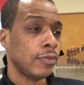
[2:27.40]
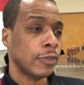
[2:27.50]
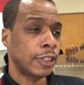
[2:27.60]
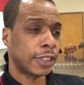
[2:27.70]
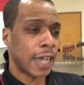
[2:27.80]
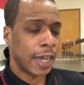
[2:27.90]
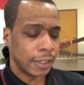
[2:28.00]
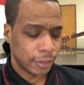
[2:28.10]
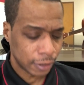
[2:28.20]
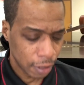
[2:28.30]

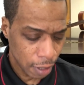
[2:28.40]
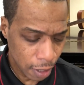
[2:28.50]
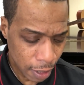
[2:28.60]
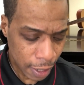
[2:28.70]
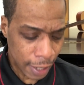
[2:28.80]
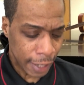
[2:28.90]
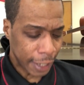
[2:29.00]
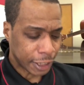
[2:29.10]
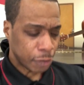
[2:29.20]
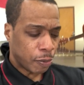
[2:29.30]
scholars,
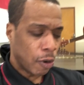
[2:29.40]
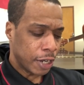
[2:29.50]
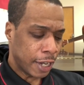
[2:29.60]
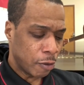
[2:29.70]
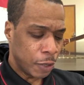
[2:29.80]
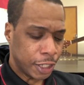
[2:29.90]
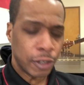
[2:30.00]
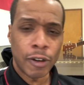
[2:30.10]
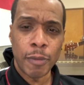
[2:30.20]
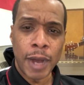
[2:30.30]
it's important that we
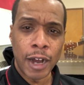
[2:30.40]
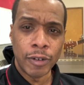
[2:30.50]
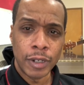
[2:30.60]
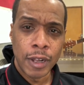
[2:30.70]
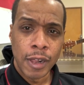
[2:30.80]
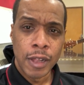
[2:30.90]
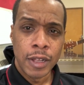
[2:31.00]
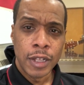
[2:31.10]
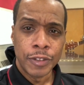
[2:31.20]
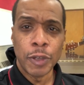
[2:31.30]
talk about
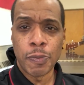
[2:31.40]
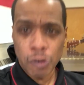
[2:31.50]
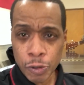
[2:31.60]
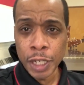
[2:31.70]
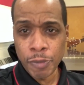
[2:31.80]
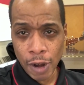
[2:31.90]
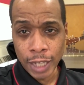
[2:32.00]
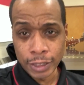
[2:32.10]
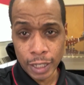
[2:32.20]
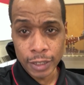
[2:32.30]
the pruning
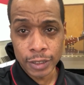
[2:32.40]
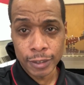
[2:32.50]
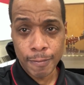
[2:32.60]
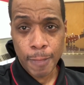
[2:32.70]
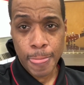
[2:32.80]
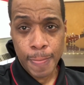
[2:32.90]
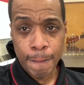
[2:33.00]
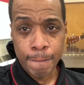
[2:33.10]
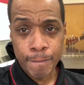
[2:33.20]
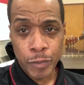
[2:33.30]
process.
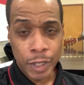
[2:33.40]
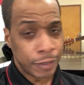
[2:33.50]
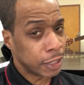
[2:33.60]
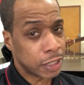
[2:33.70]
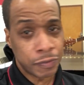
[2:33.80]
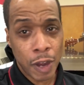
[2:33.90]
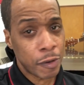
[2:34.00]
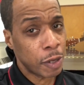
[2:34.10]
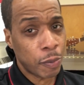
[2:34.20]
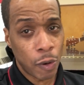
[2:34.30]
This is
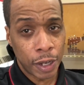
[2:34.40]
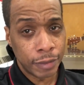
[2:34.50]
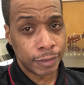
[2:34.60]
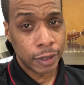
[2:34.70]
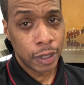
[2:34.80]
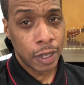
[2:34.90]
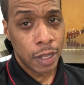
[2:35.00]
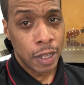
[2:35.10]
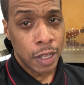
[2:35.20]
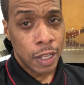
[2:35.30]
very important.
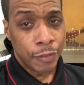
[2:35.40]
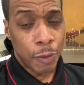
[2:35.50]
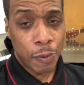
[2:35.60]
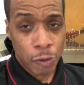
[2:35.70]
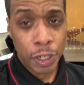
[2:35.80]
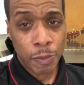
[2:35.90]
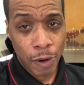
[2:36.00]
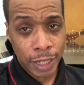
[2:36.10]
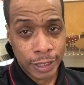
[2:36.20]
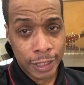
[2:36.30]
The pruning
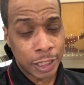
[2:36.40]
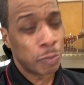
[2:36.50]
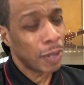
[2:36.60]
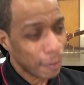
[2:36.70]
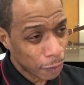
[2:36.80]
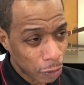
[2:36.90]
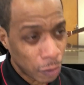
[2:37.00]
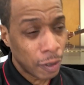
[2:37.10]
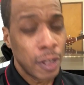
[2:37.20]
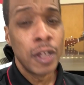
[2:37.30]
process is pivotal
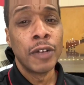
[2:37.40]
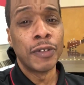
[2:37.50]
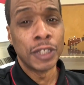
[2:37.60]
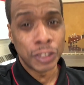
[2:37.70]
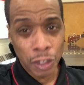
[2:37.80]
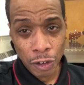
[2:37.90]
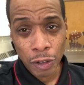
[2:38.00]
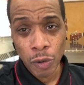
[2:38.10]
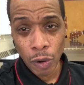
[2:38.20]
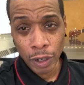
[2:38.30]
for the third
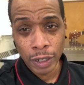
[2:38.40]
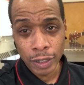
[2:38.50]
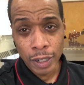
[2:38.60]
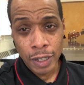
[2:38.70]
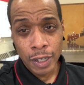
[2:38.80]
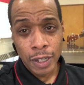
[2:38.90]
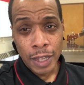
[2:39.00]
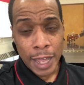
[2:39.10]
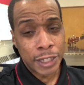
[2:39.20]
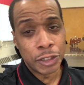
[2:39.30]
quarter
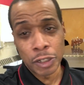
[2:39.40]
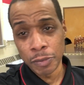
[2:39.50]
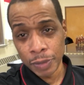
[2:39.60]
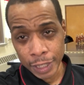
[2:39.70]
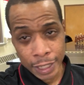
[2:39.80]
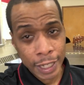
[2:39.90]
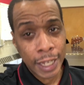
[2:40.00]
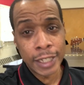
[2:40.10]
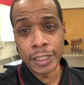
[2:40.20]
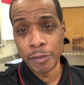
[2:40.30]
as you're completing
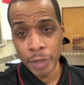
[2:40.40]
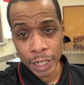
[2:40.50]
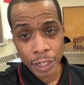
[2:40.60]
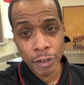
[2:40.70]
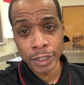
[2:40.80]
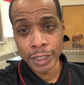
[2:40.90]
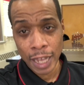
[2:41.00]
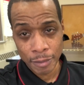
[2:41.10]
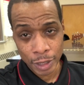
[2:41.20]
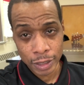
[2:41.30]
and submitting your
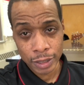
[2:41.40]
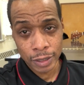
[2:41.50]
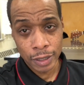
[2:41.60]
assignments.